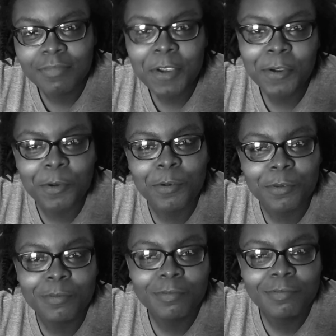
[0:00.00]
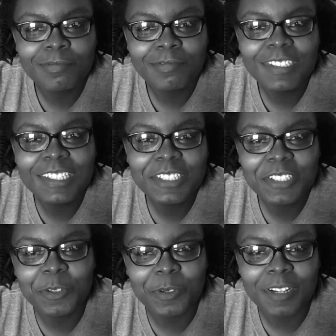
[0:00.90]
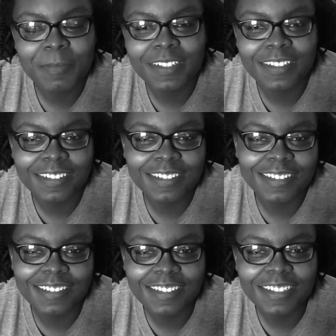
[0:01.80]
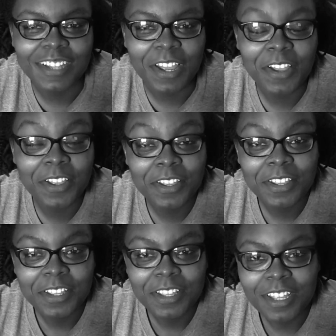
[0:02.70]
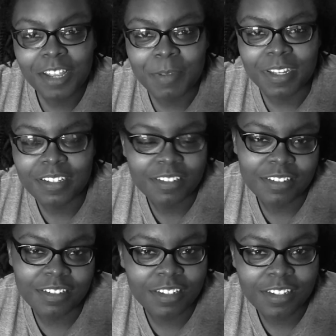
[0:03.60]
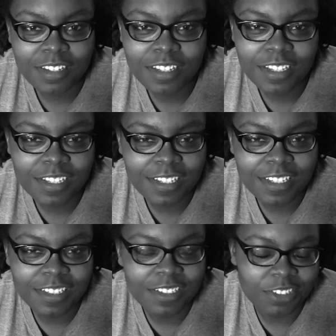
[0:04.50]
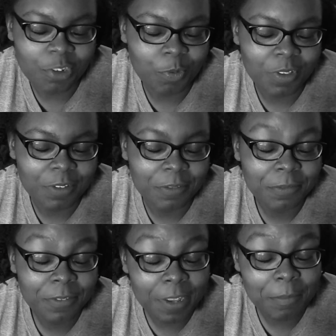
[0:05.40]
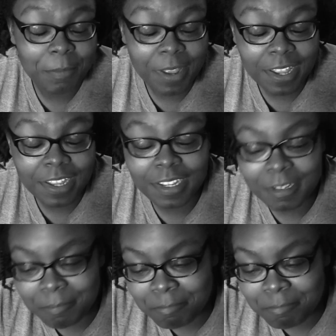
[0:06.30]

they're cool. Yeah, they're cool. Yeah. I mean, these don't really fit my